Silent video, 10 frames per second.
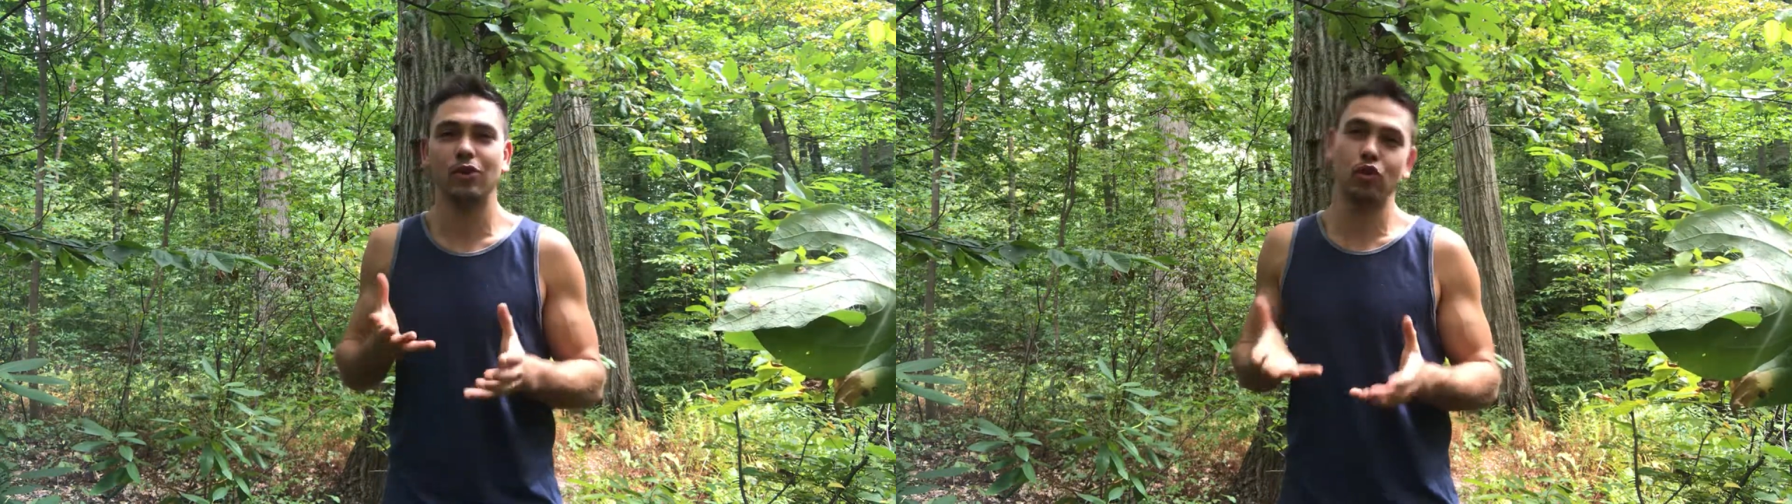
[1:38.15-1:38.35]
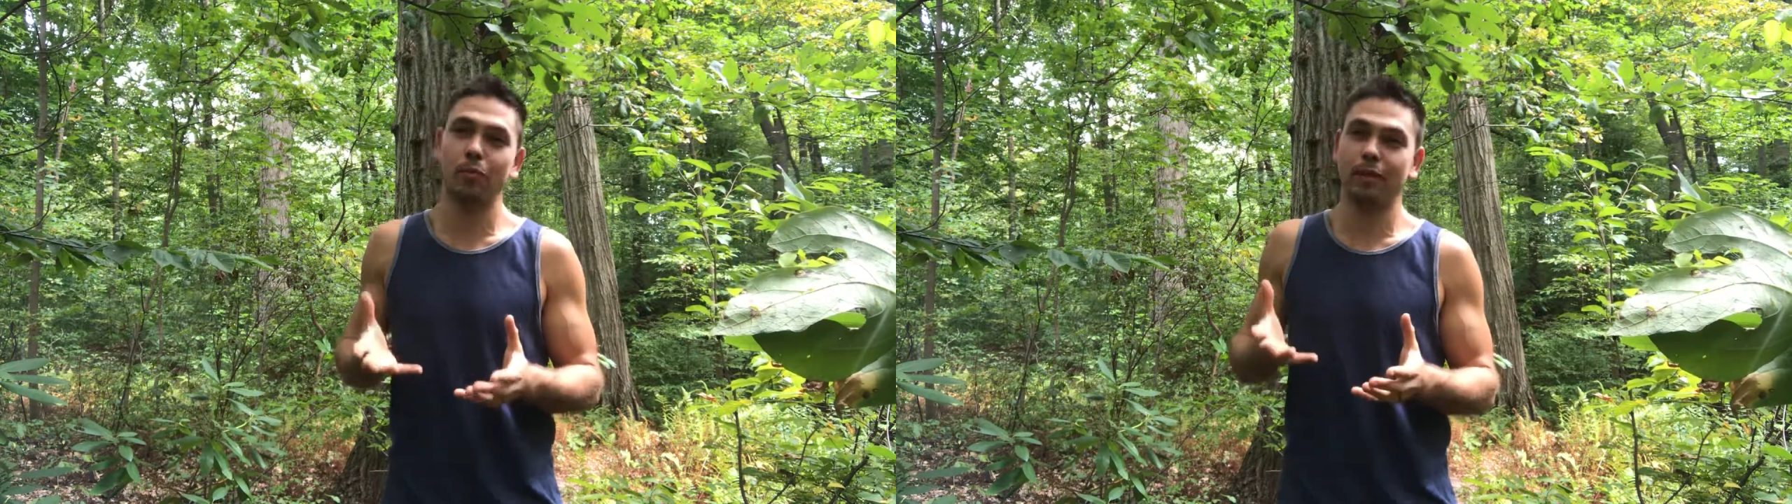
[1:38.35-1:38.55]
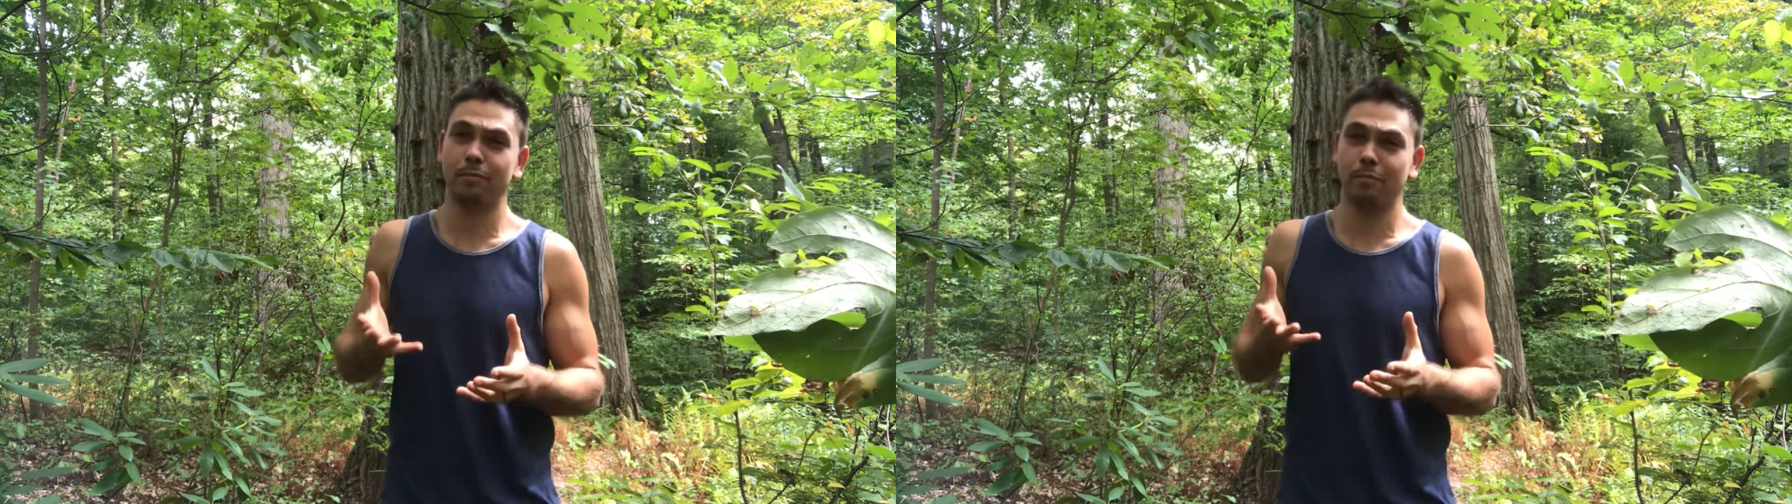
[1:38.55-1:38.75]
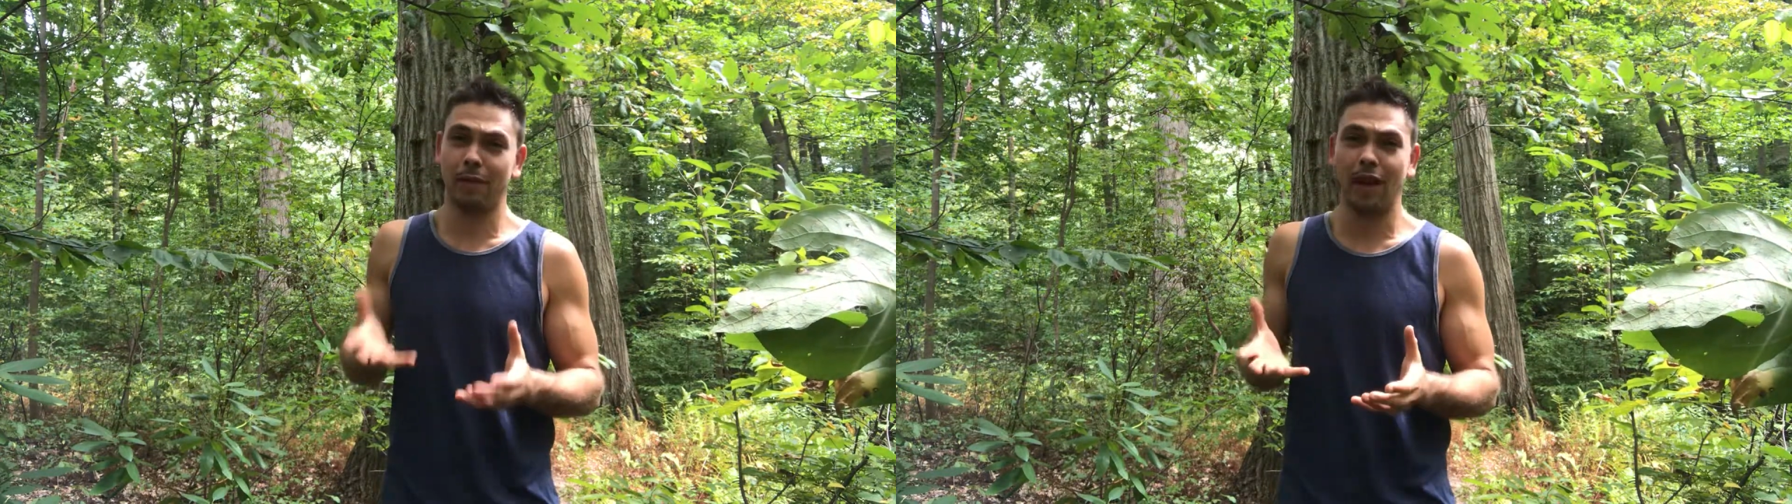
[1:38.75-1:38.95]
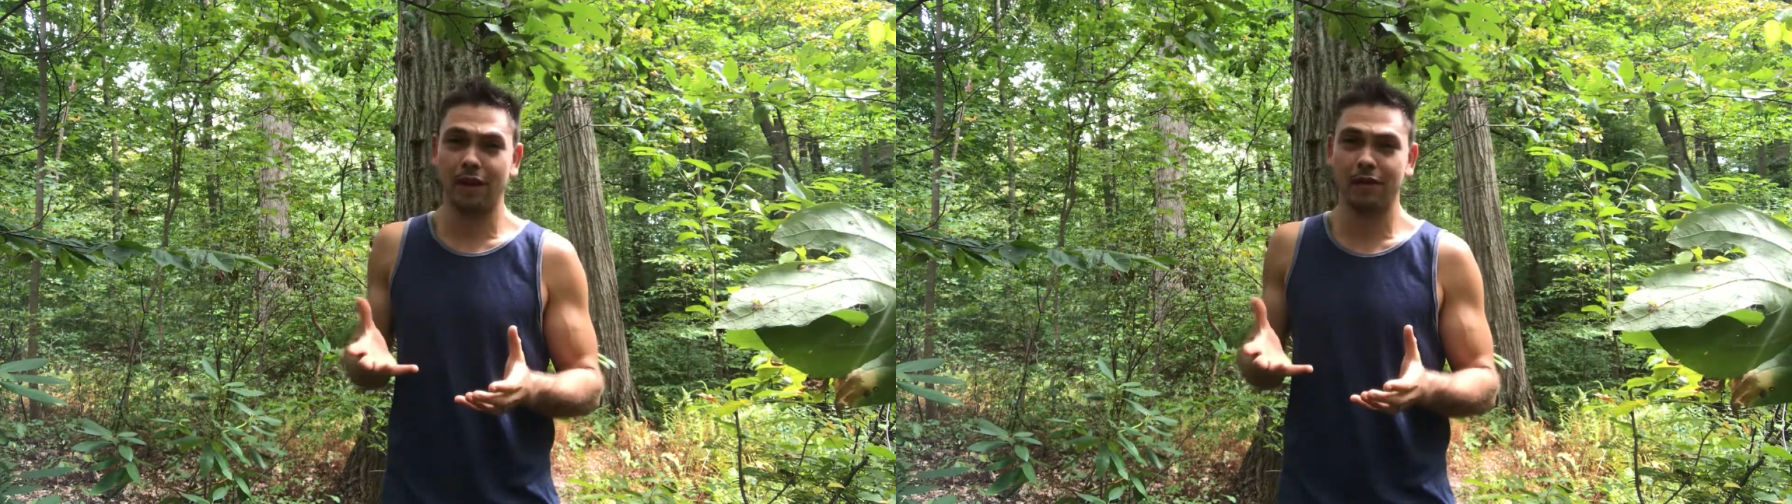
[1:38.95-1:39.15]
human
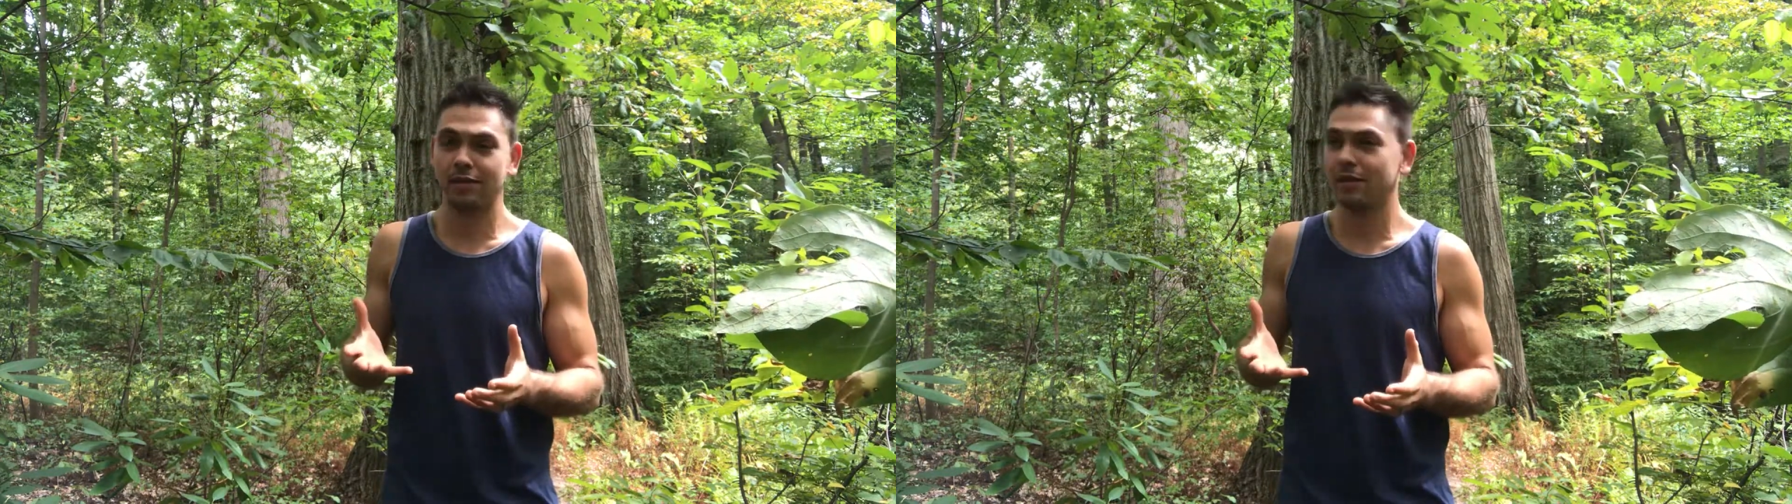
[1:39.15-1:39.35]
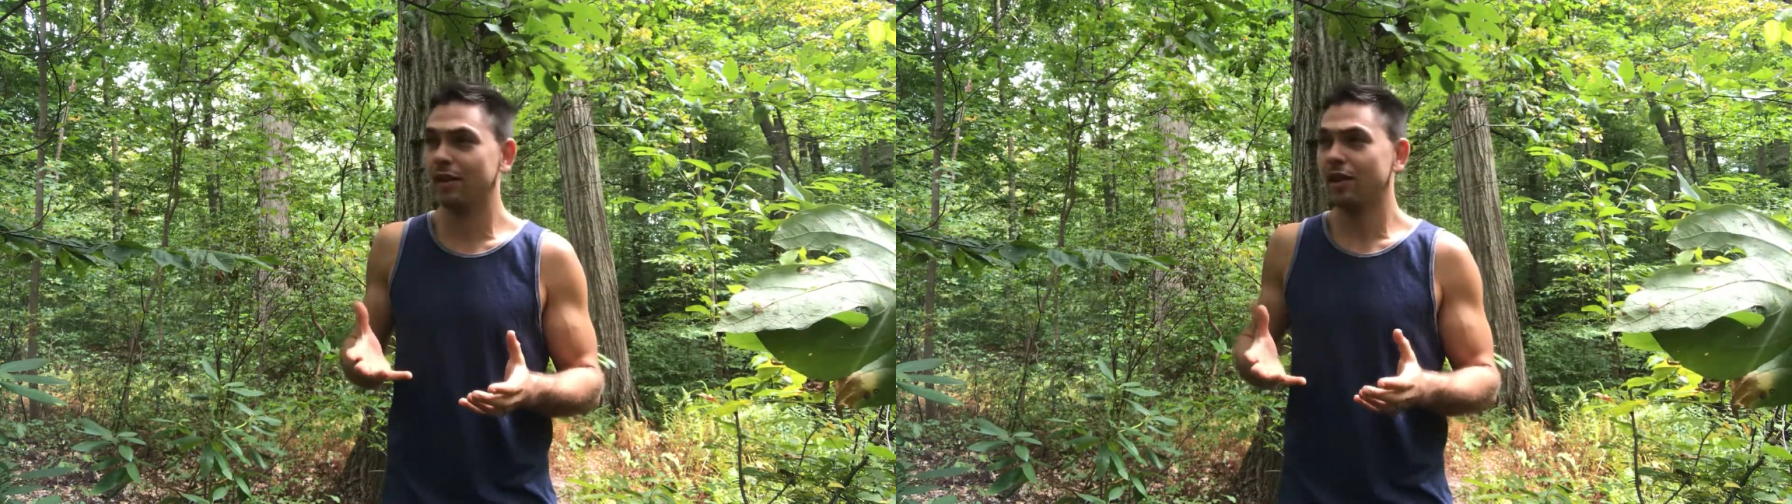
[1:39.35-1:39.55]
bodies.